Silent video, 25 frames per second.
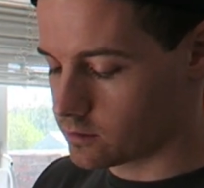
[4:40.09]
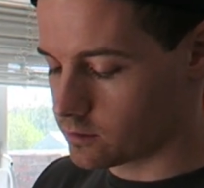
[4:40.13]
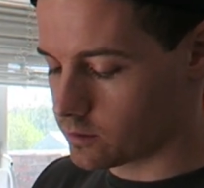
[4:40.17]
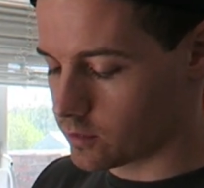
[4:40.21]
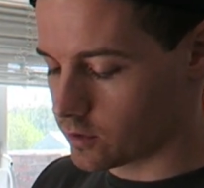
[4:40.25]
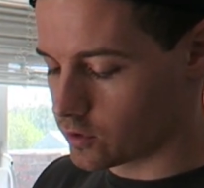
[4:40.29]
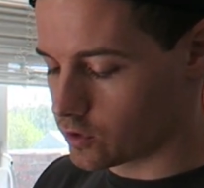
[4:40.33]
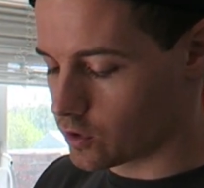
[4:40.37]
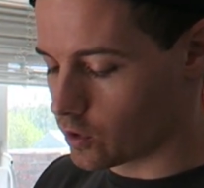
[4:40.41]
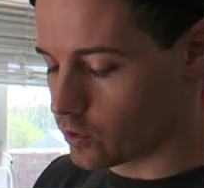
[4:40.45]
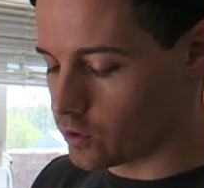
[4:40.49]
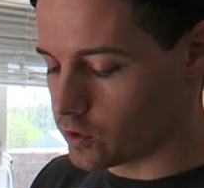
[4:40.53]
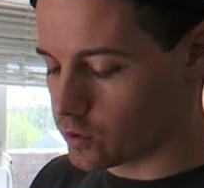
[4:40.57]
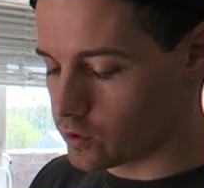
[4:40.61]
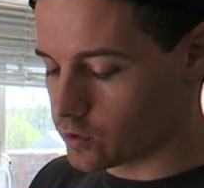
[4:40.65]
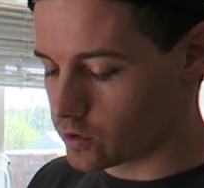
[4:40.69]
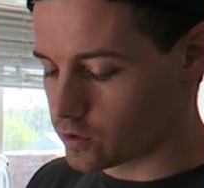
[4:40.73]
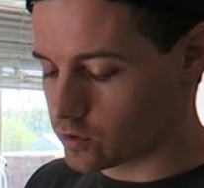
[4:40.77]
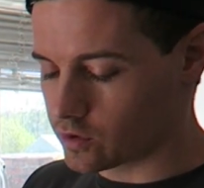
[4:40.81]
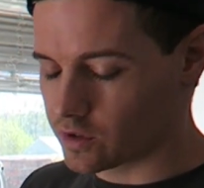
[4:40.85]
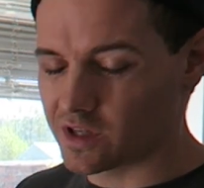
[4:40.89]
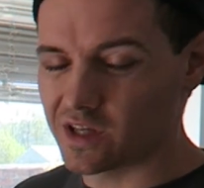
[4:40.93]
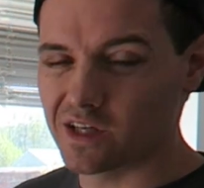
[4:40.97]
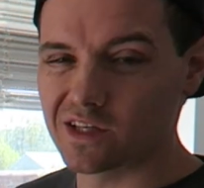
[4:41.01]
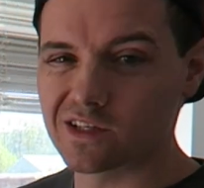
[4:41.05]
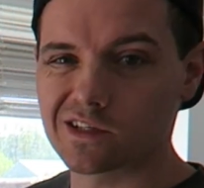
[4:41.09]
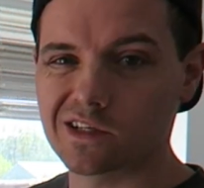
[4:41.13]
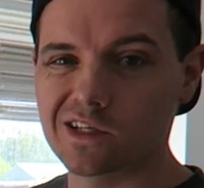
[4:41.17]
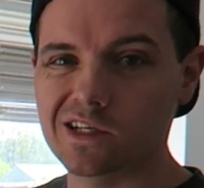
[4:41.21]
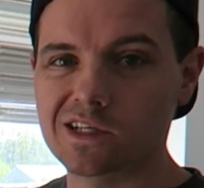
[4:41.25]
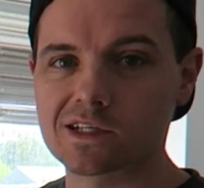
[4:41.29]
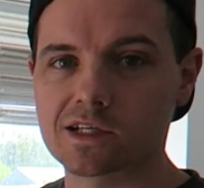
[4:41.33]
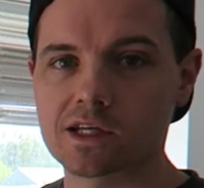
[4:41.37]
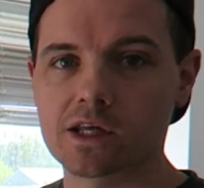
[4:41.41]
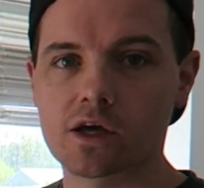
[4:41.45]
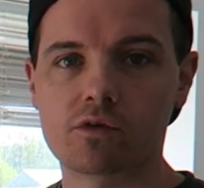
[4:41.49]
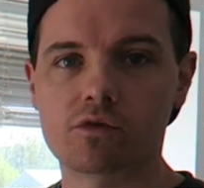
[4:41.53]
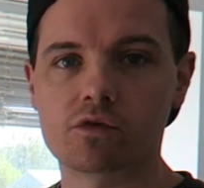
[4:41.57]
but you can
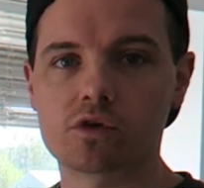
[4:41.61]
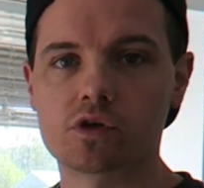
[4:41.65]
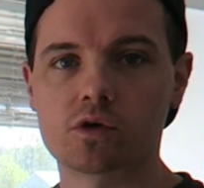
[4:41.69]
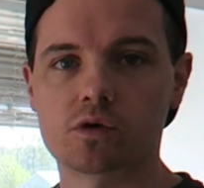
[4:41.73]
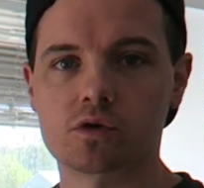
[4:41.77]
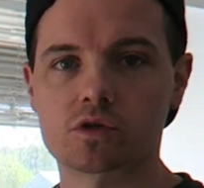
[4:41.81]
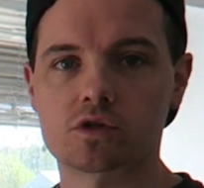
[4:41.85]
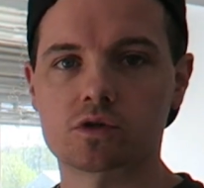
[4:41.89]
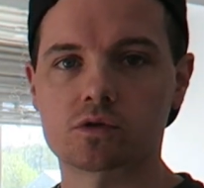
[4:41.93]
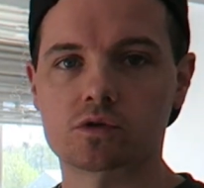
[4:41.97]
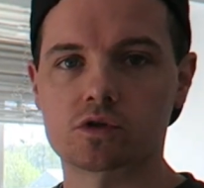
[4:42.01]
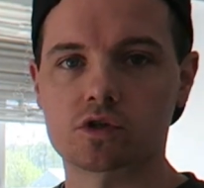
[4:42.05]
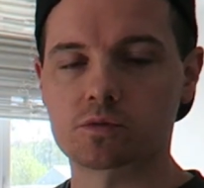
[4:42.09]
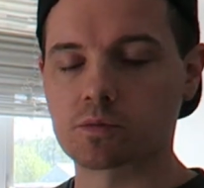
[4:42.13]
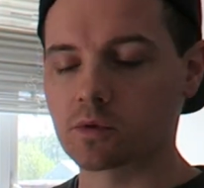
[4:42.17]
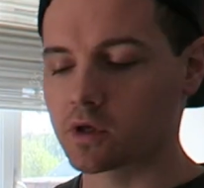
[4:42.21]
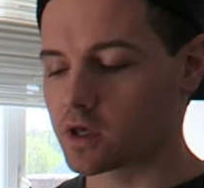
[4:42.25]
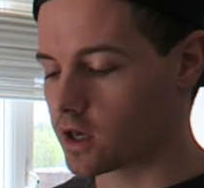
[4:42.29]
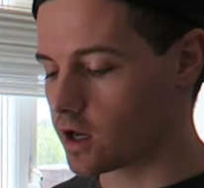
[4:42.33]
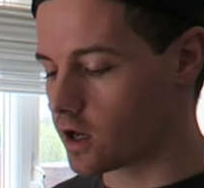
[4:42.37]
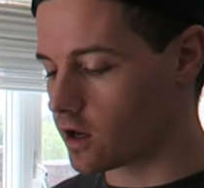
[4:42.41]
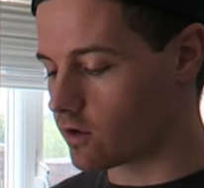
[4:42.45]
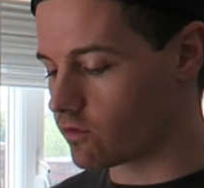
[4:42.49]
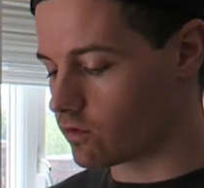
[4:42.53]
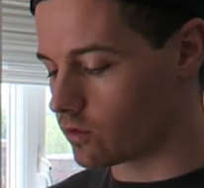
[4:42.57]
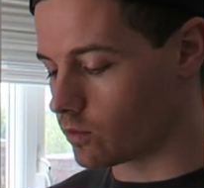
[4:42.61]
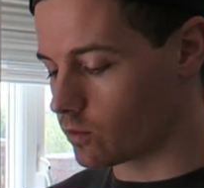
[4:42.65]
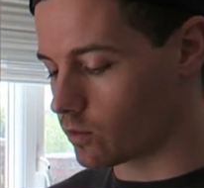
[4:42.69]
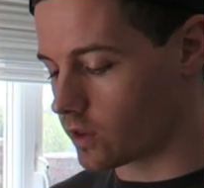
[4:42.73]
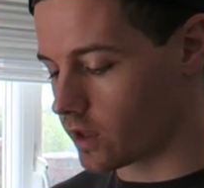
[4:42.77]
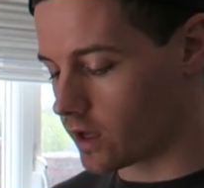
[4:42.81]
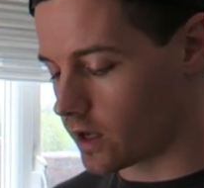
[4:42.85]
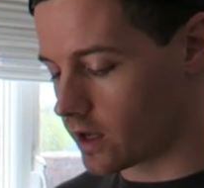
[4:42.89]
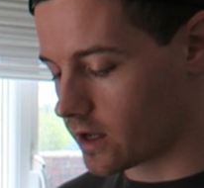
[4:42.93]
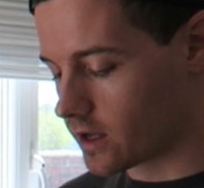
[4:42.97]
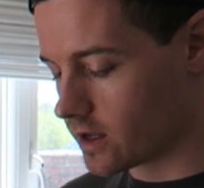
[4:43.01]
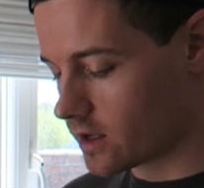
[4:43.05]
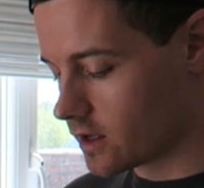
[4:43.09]
easily overdo it, so just be careful with
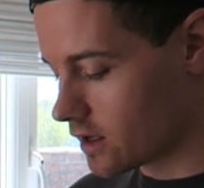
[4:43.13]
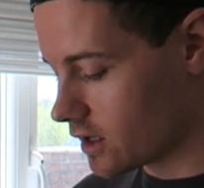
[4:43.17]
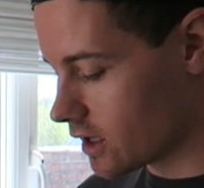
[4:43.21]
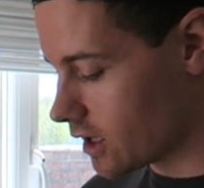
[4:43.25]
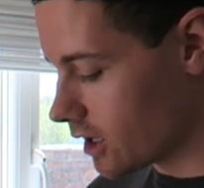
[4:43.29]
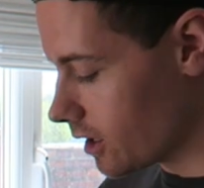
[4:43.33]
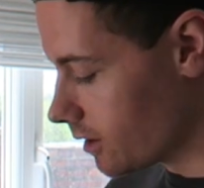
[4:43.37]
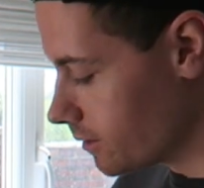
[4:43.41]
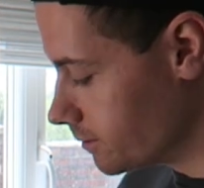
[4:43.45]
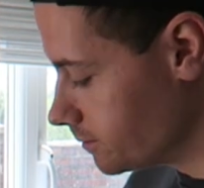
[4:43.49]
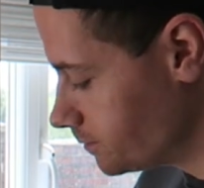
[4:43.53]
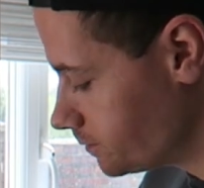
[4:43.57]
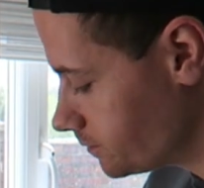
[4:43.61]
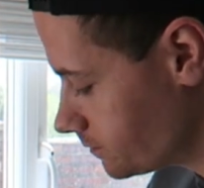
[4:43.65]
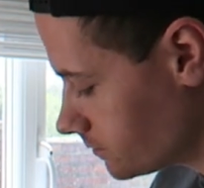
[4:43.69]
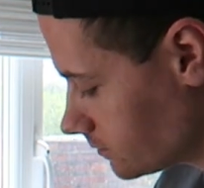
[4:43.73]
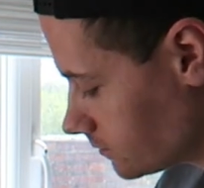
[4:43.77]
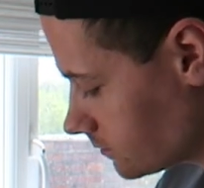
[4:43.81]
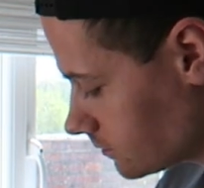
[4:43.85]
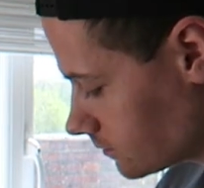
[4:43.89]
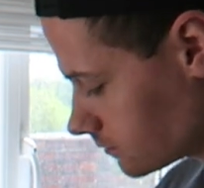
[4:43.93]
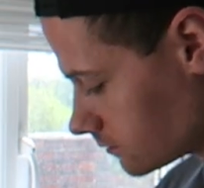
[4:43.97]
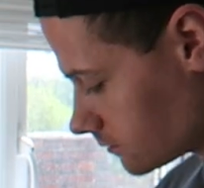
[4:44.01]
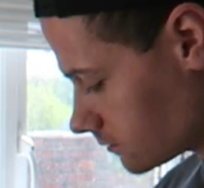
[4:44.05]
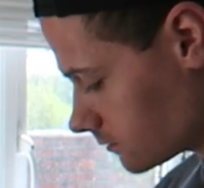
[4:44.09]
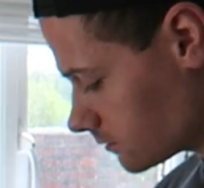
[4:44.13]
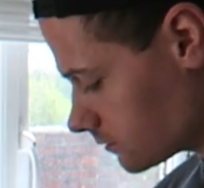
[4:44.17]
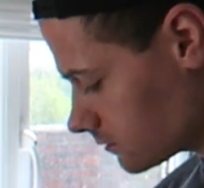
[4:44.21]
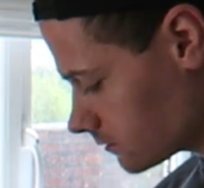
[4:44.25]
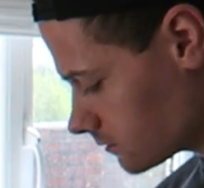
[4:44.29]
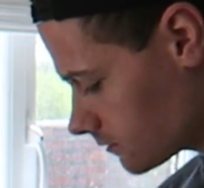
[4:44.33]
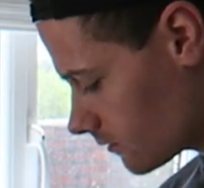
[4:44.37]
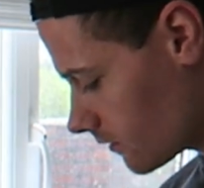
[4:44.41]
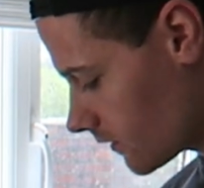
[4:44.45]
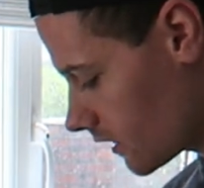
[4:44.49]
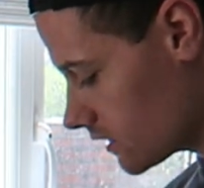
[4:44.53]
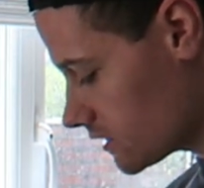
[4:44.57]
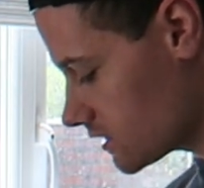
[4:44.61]
that.
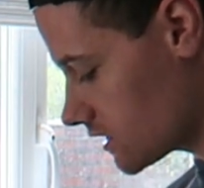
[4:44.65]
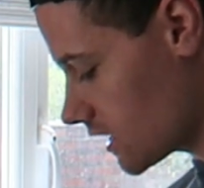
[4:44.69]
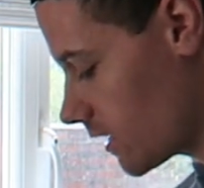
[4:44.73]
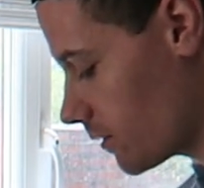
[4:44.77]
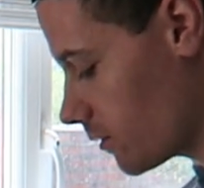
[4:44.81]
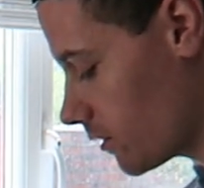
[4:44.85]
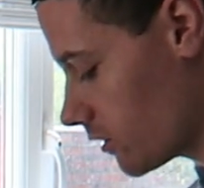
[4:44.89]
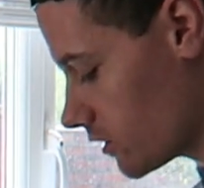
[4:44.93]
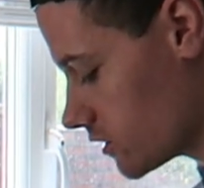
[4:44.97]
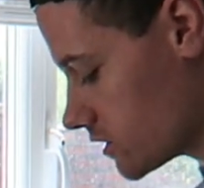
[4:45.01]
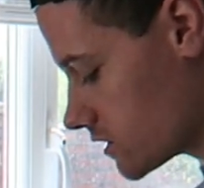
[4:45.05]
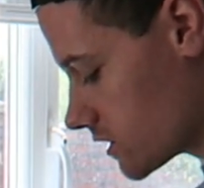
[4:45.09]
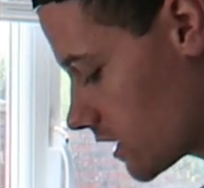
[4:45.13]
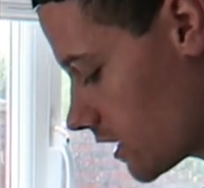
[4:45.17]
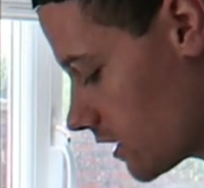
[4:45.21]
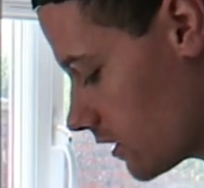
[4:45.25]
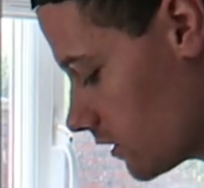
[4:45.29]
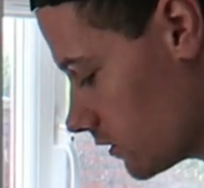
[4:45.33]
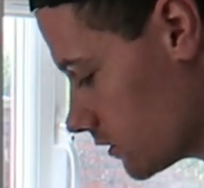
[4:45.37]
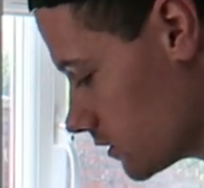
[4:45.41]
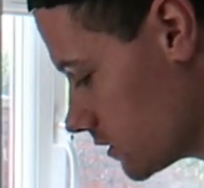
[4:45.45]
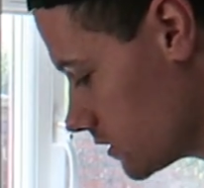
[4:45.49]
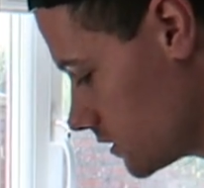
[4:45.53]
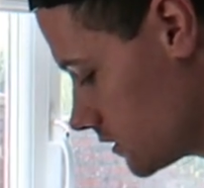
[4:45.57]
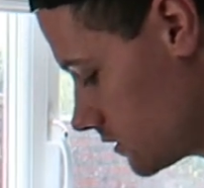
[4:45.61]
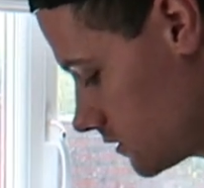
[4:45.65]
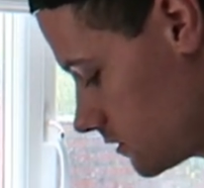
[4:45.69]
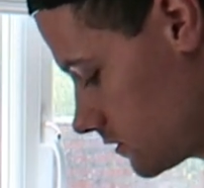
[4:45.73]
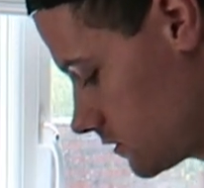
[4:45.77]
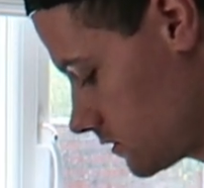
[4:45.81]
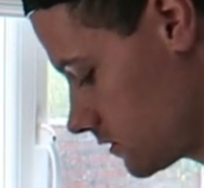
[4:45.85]
Sat on the scales.